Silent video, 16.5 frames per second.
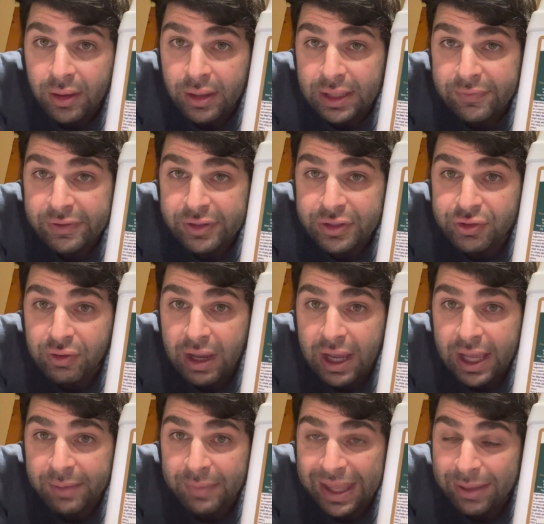Give it a
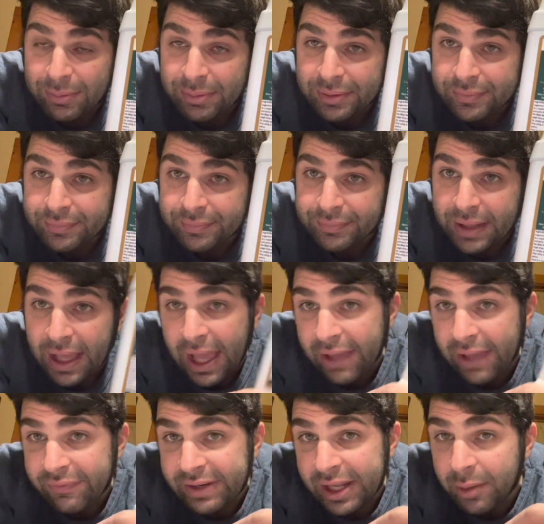try, maybe. I
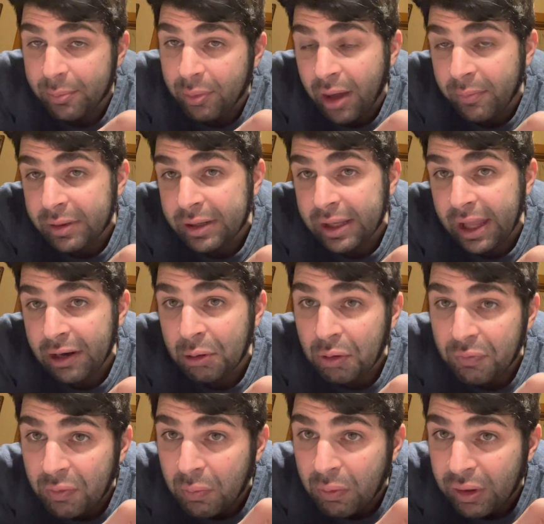haven't had a problem with it. I don't know
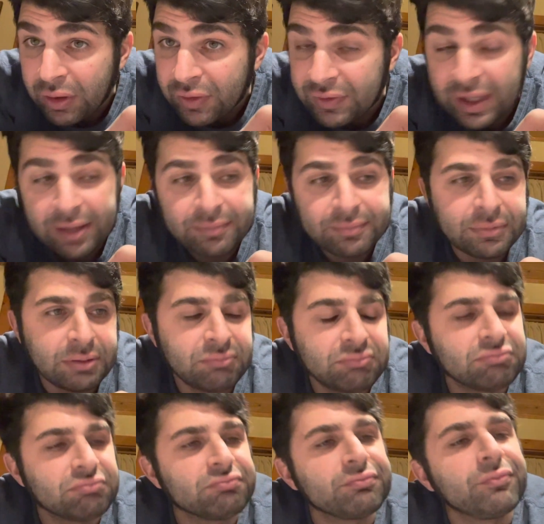if it works yet, but
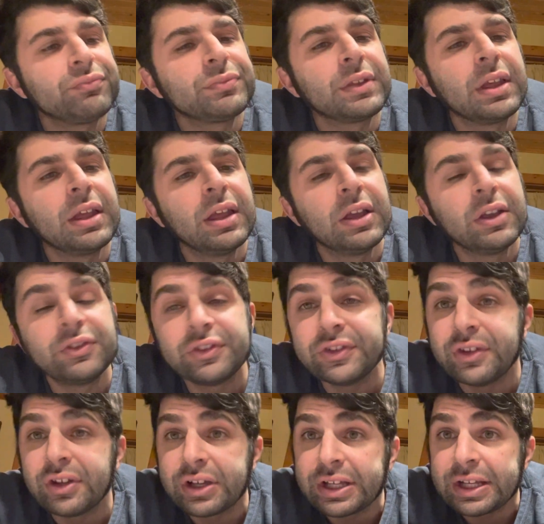
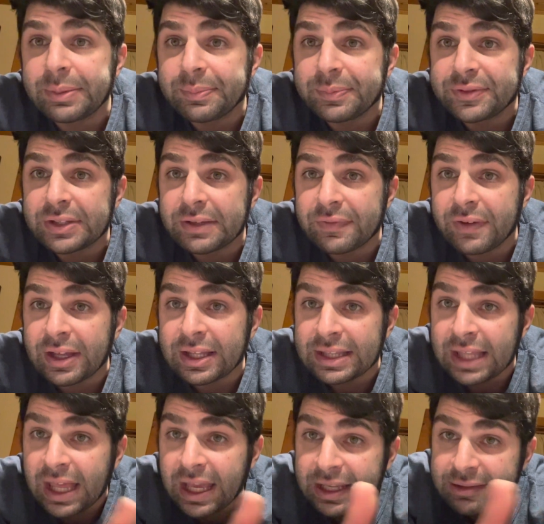she's looking up stuff
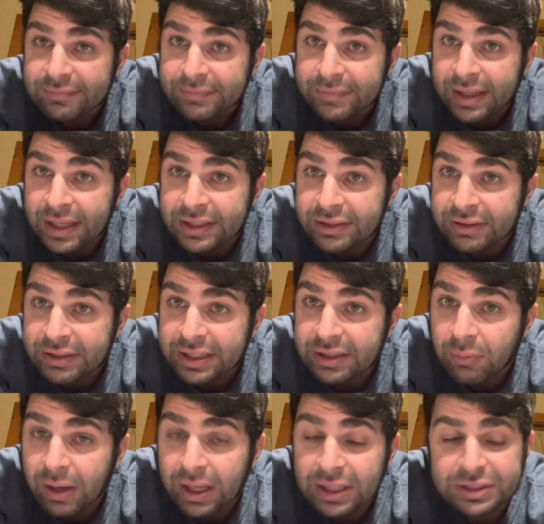online, and you're here
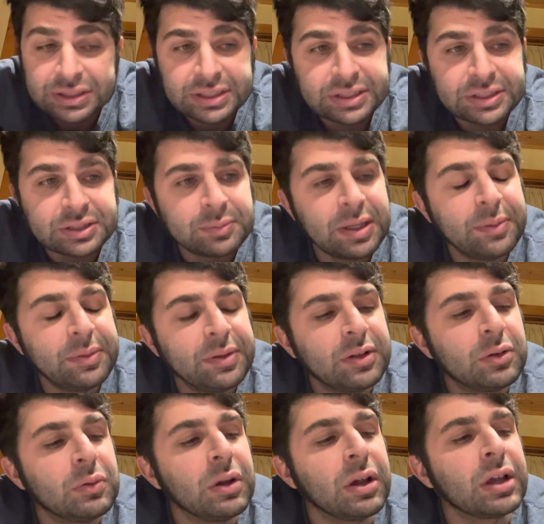watching this, so maybe
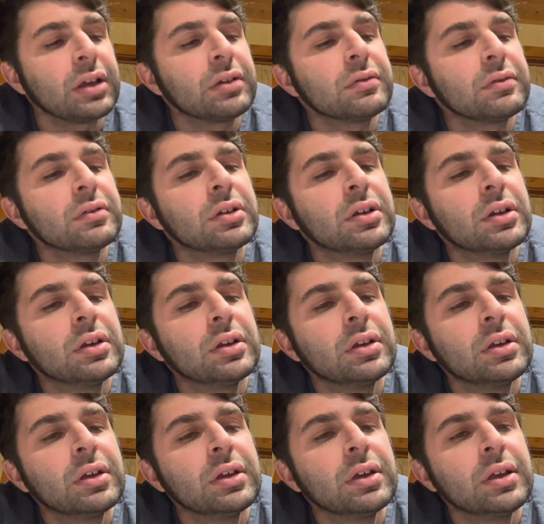it'll work.
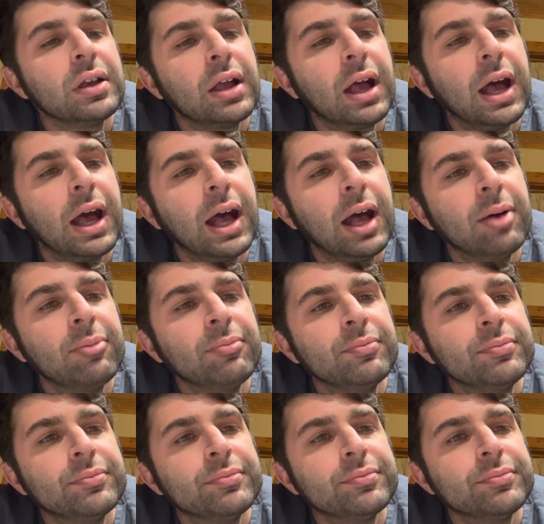
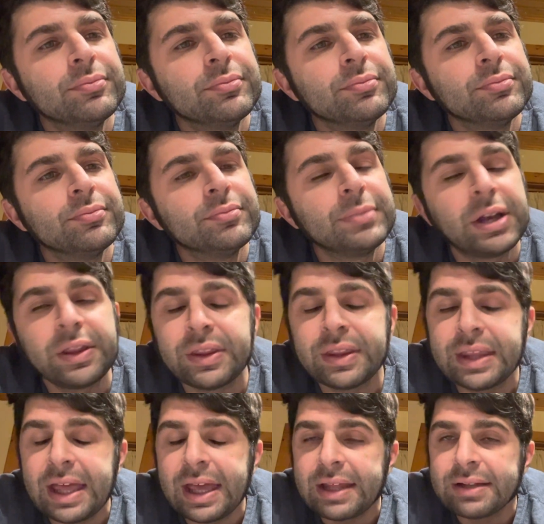Um, other than
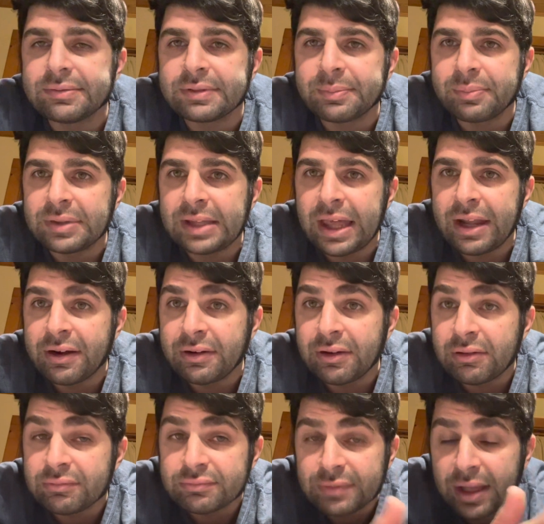that, lighter
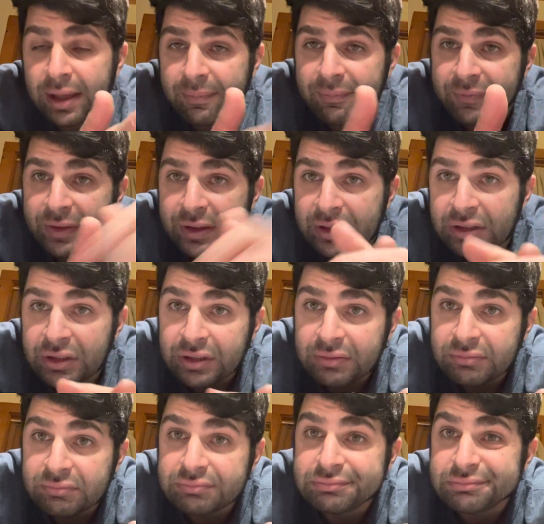note, I'm feeling
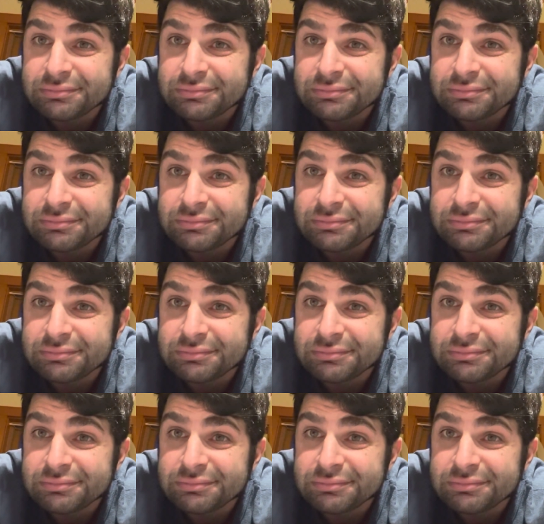good.